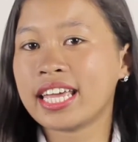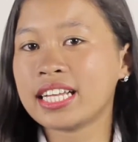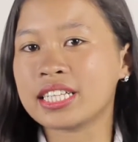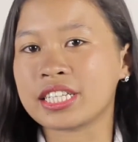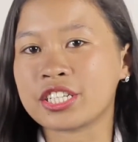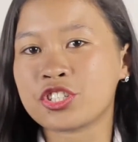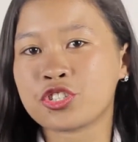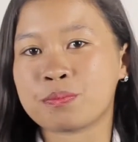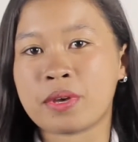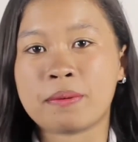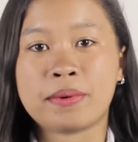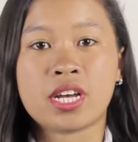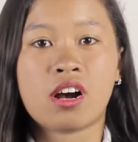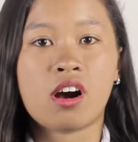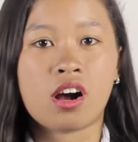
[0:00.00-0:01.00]
English may
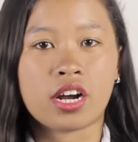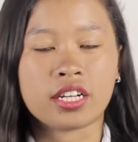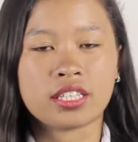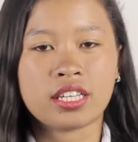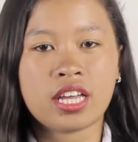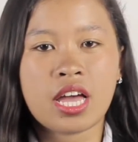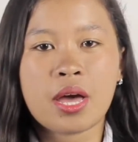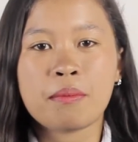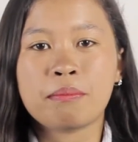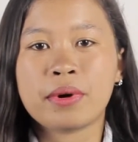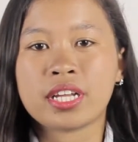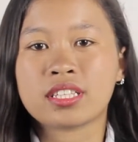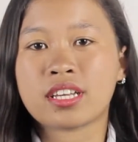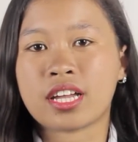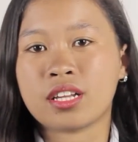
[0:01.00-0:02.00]
be hard,
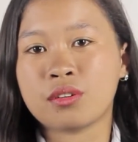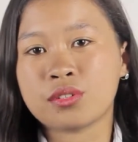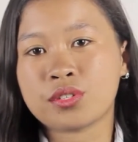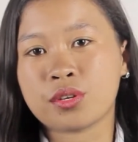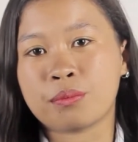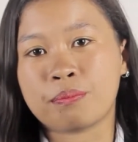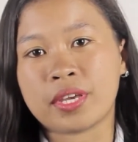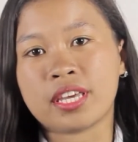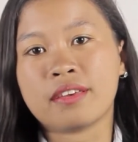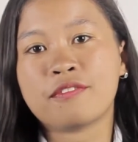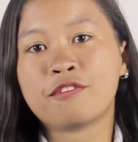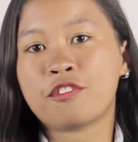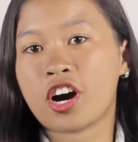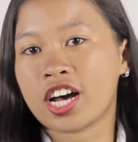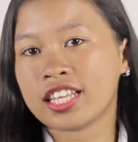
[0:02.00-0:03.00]
but it can also be
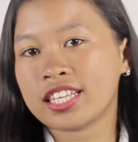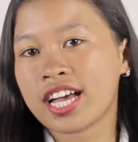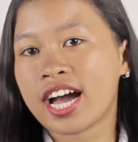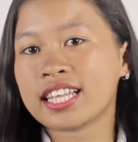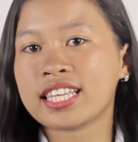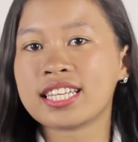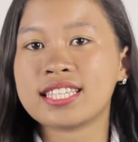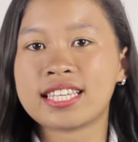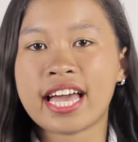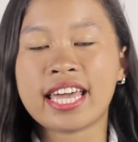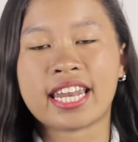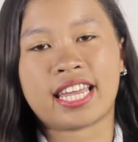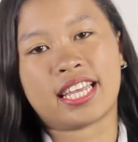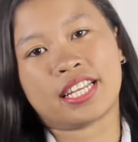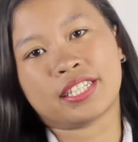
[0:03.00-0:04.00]
fun and
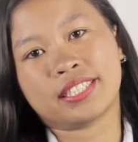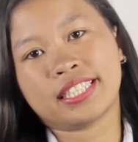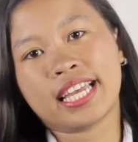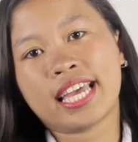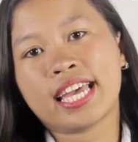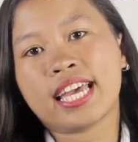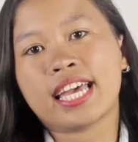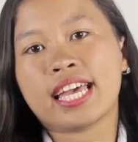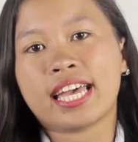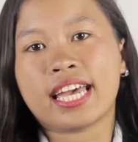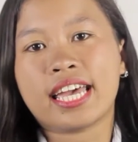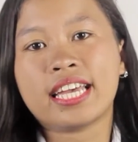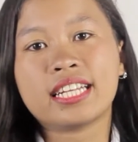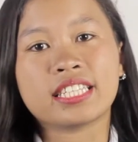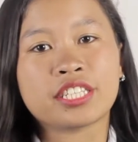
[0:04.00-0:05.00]
exciting.
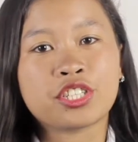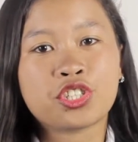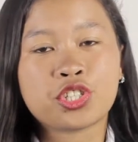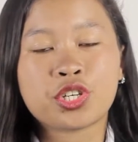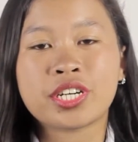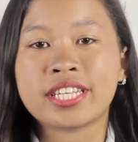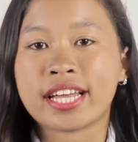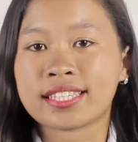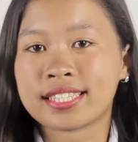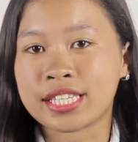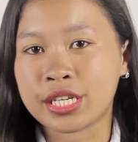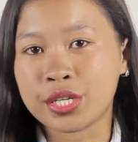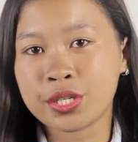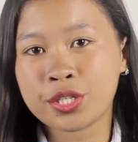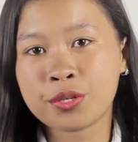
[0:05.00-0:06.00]
English connects
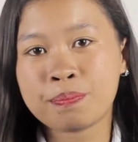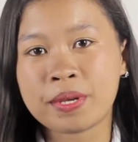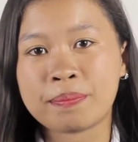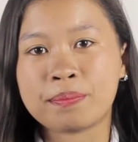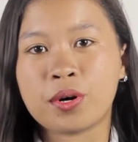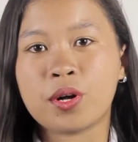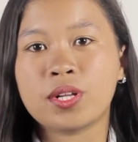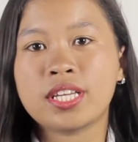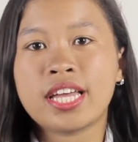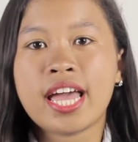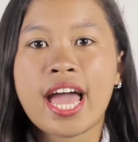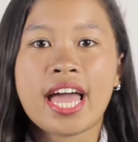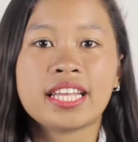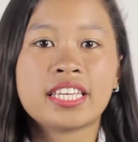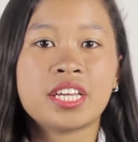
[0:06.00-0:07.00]
you to people
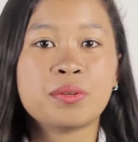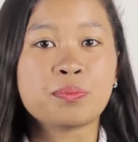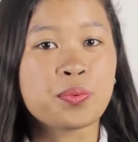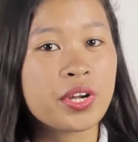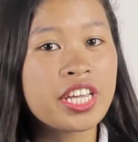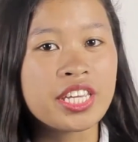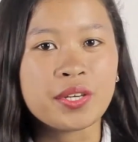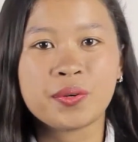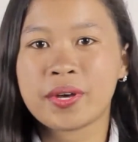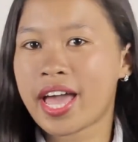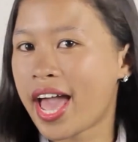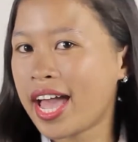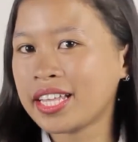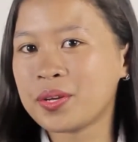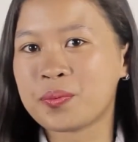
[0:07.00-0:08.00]
and can bring you
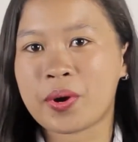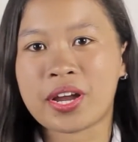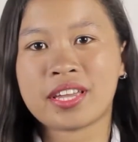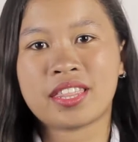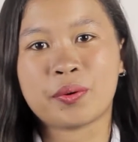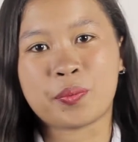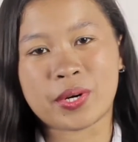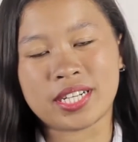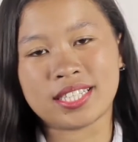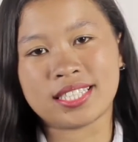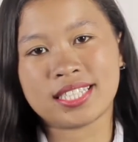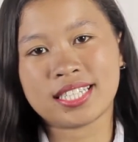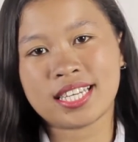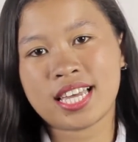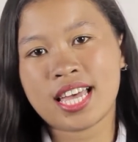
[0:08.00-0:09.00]
anywhere in the world.